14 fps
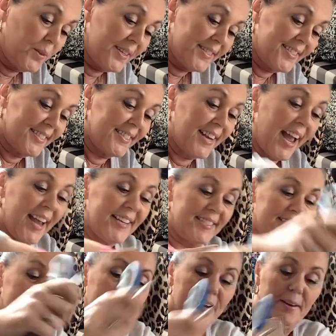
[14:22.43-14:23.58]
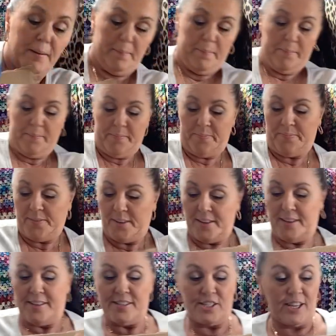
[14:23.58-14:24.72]
this is nice denim.
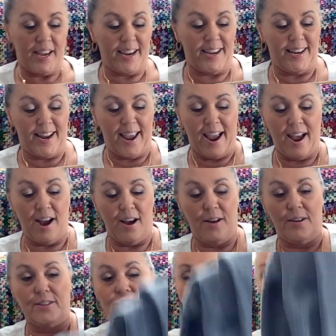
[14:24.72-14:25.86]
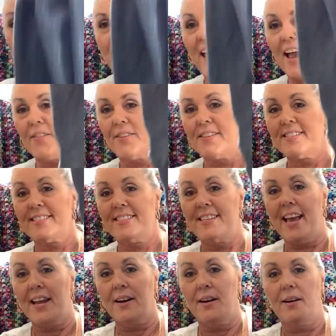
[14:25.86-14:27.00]
Check it out. Check out this
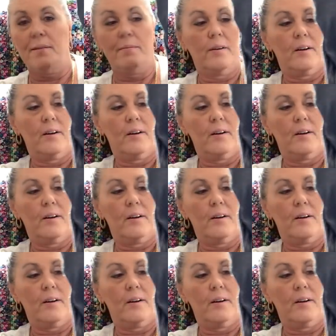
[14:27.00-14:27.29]
denim.